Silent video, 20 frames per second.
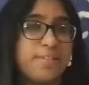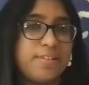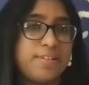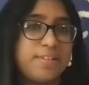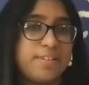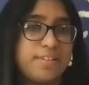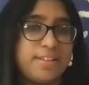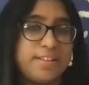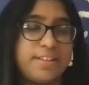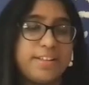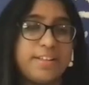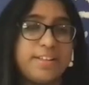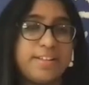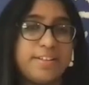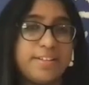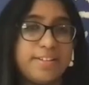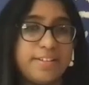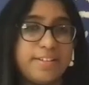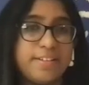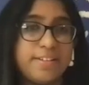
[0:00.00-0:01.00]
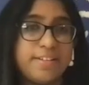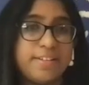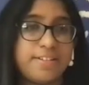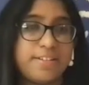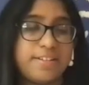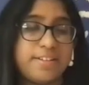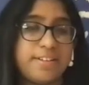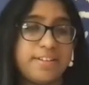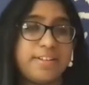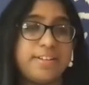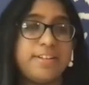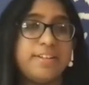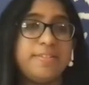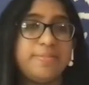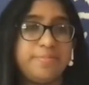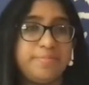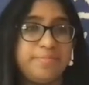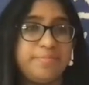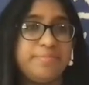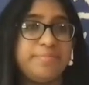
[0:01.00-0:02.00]

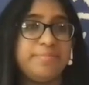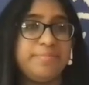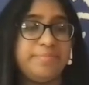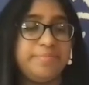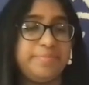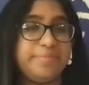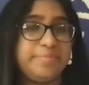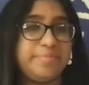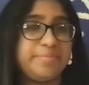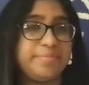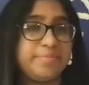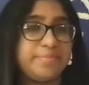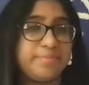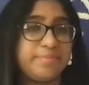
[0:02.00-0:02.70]
(not speaking)